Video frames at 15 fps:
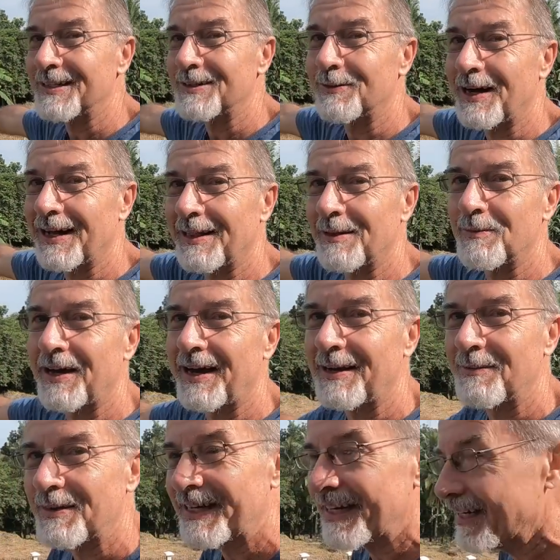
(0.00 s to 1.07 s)
directly
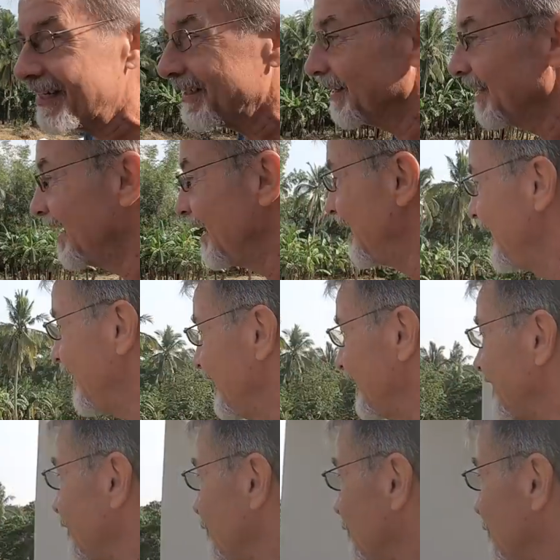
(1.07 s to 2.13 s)
behind me here.
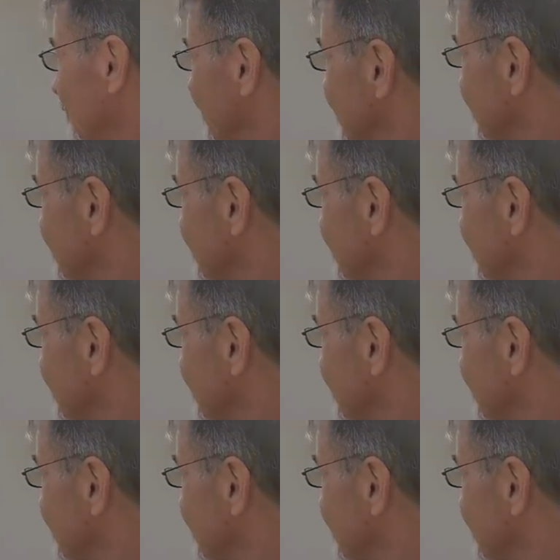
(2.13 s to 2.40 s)
Another one of my